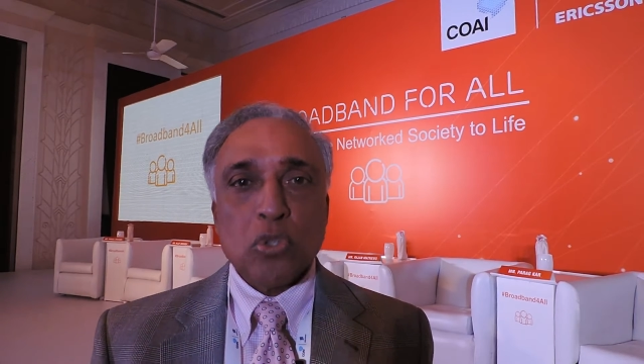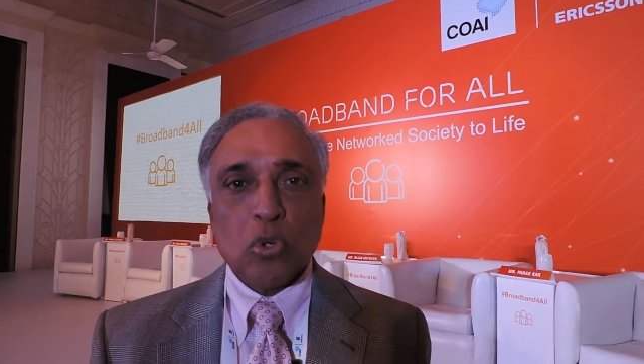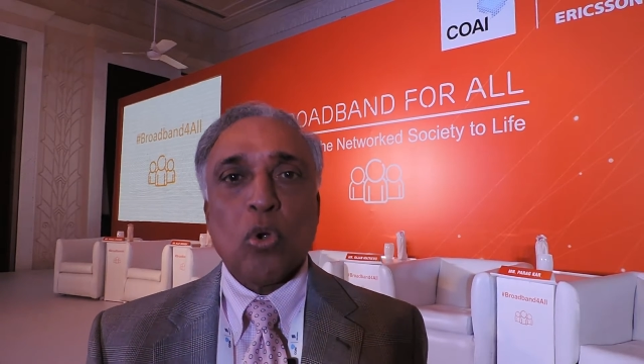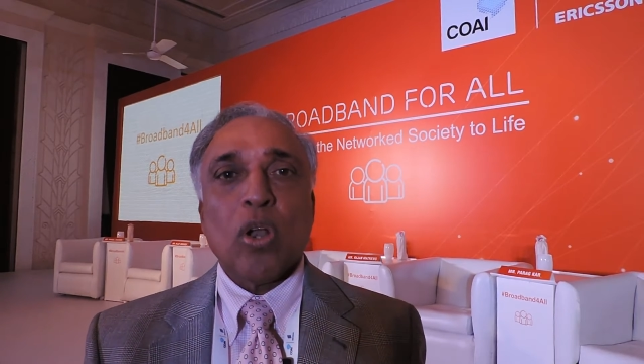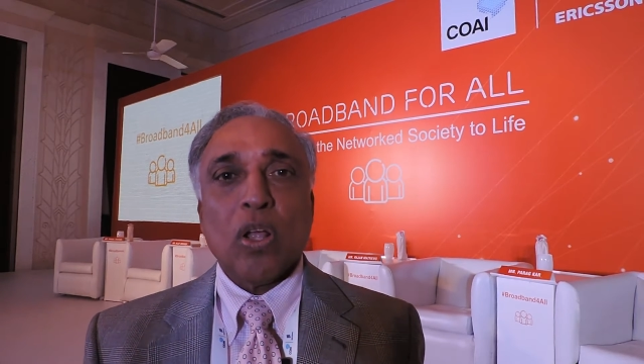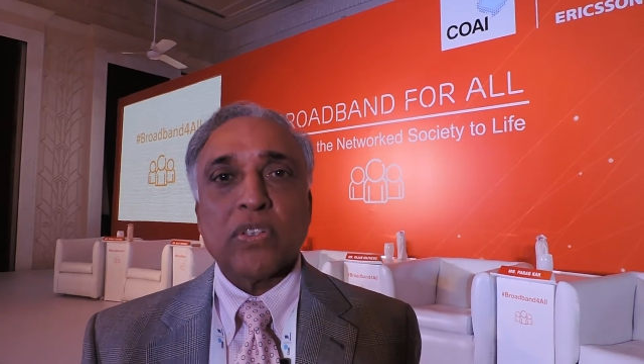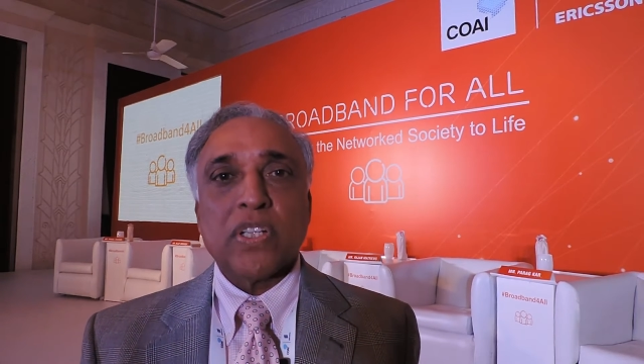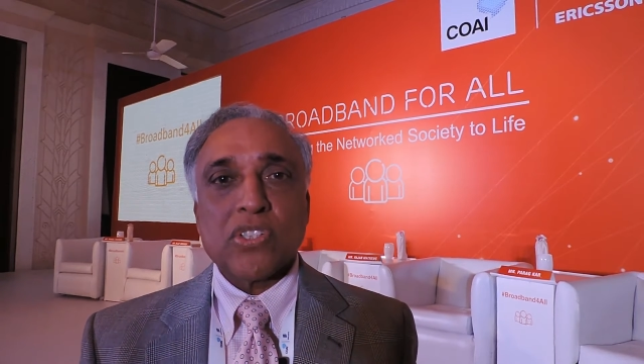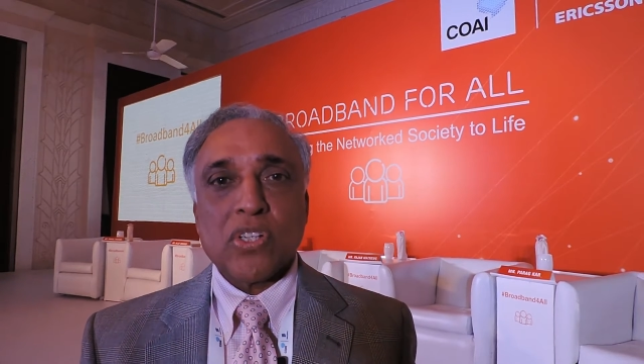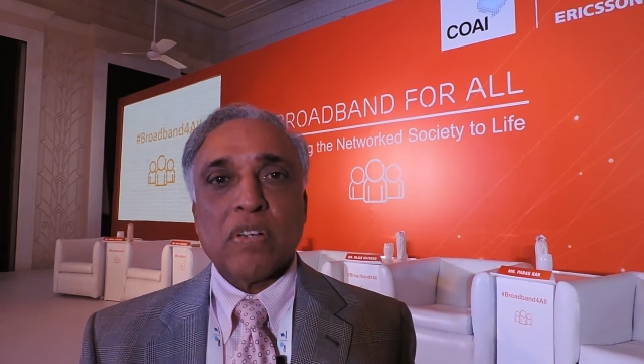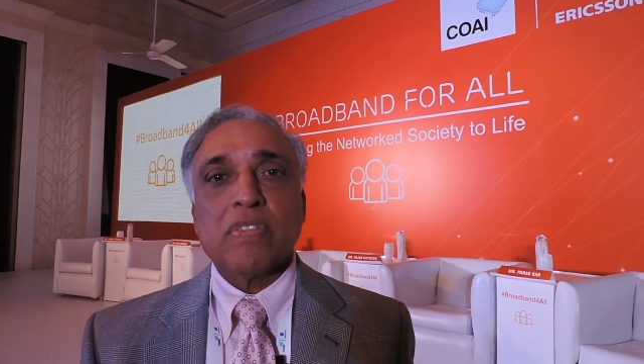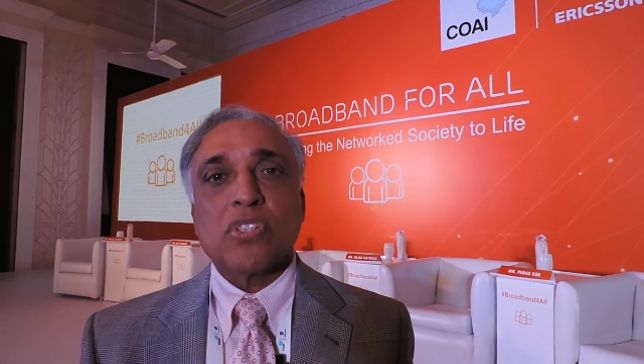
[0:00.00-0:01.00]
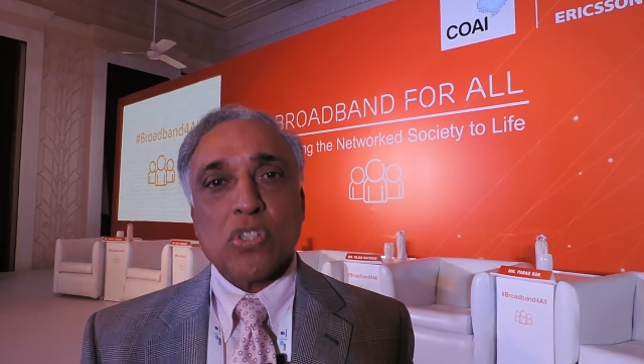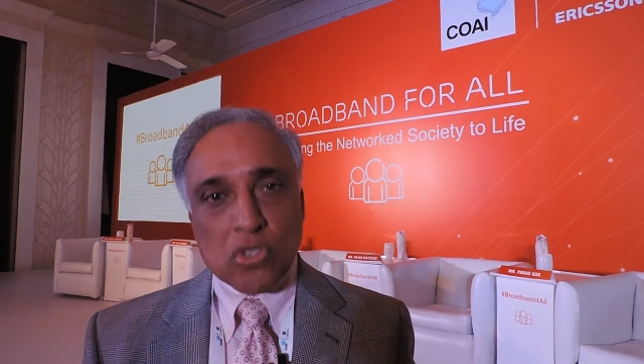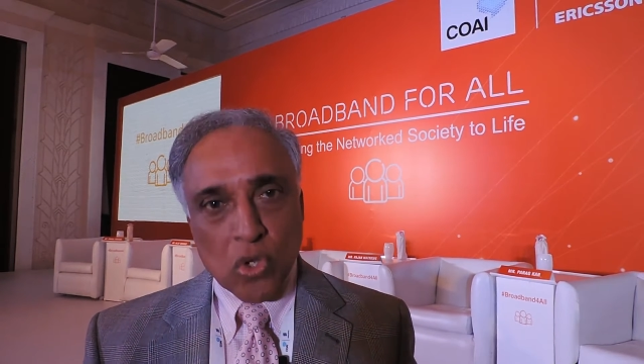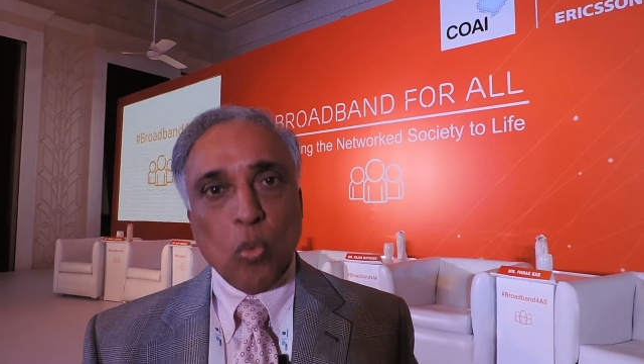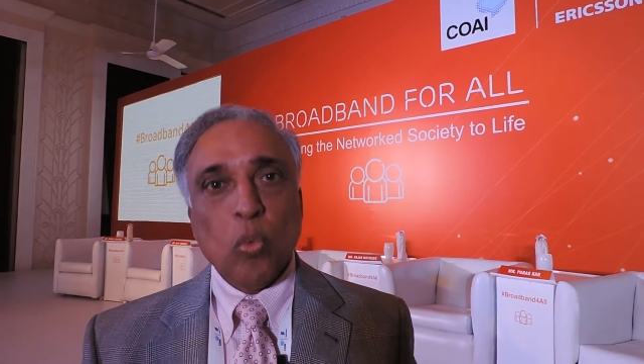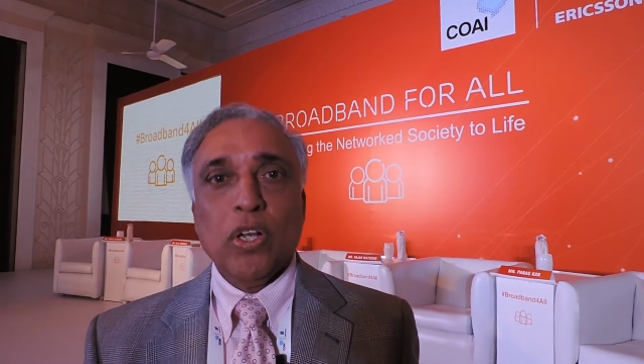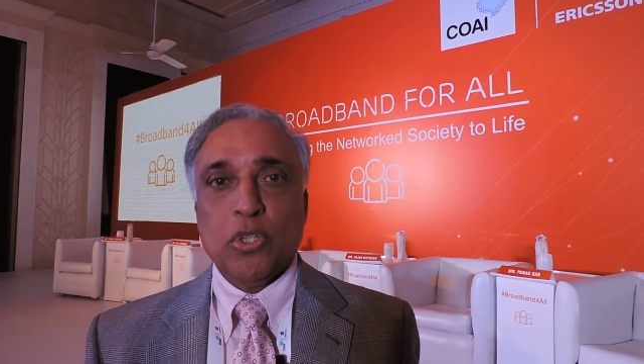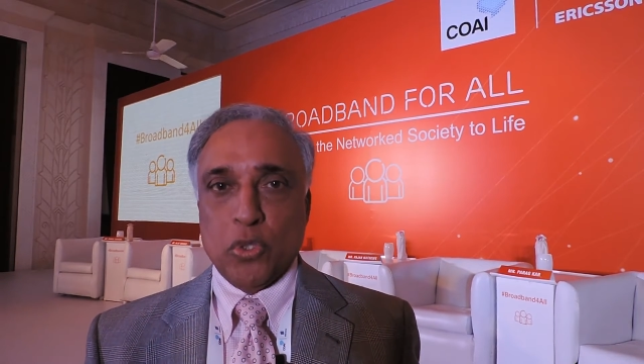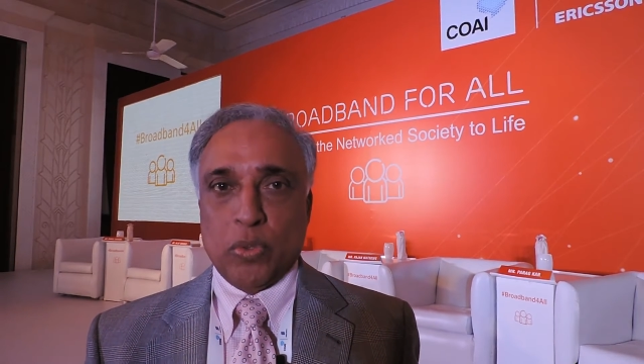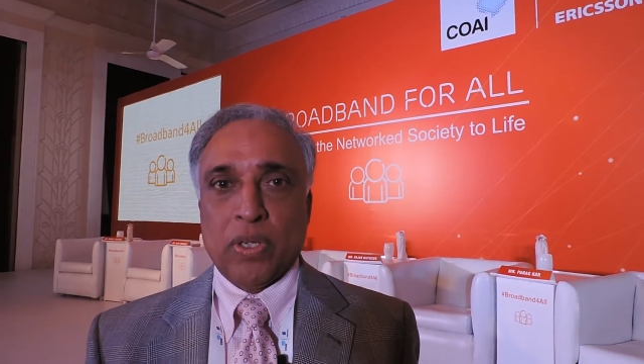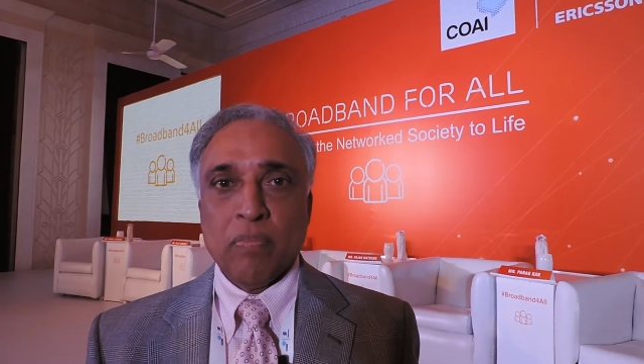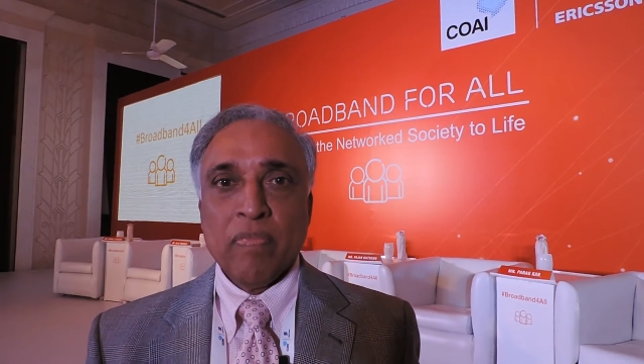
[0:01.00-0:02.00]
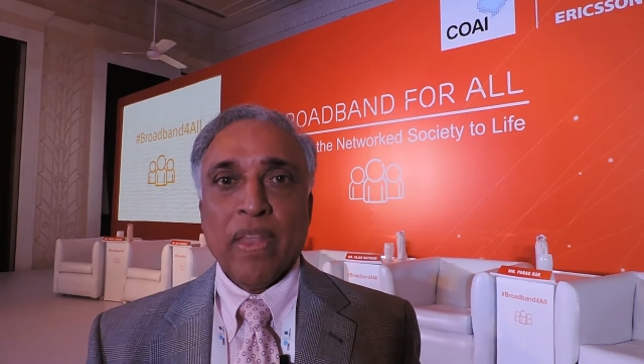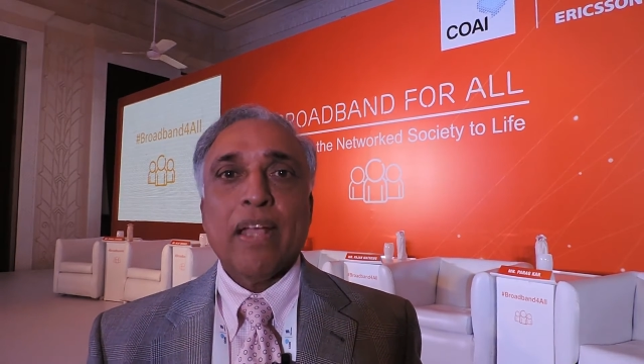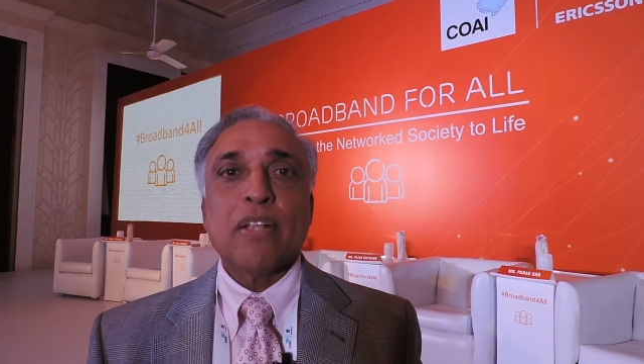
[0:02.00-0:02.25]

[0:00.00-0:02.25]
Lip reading: to roll out these services will do it.